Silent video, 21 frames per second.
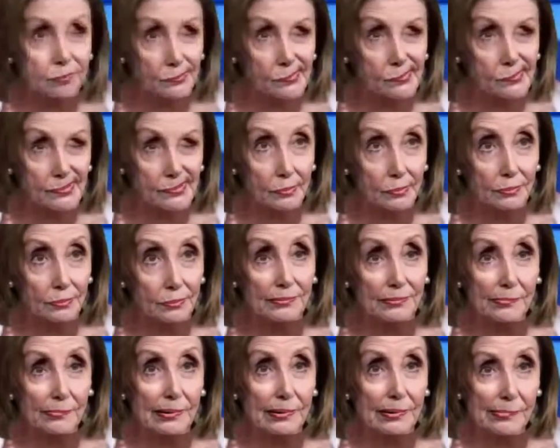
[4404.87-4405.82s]
100
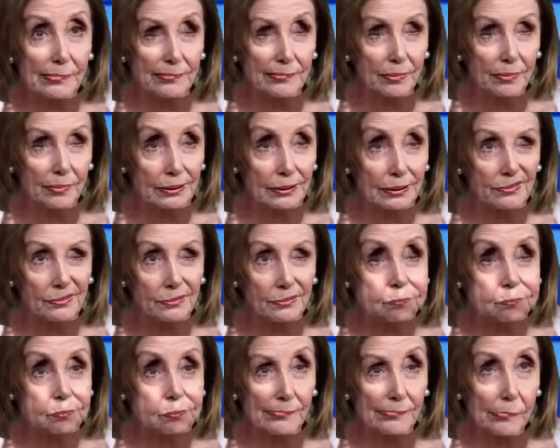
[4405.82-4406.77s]
Democrats, how do you make
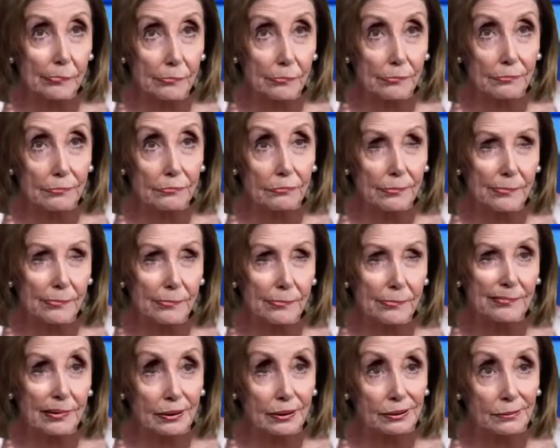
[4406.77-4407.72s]
America great
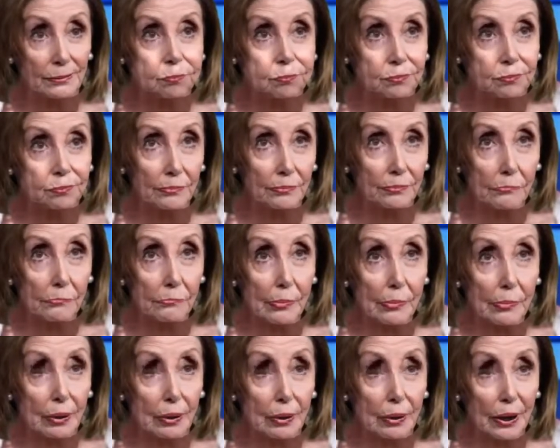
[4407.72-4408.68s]
again?
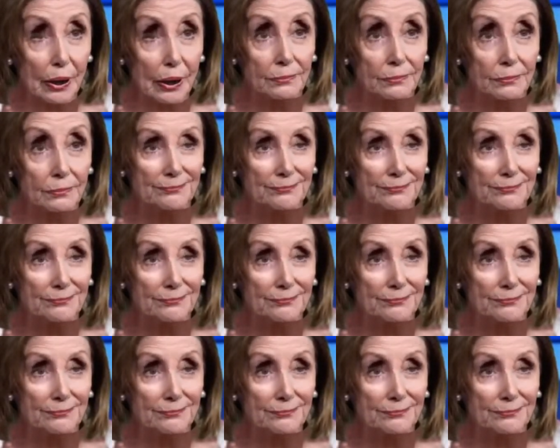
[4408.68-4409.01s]
Um,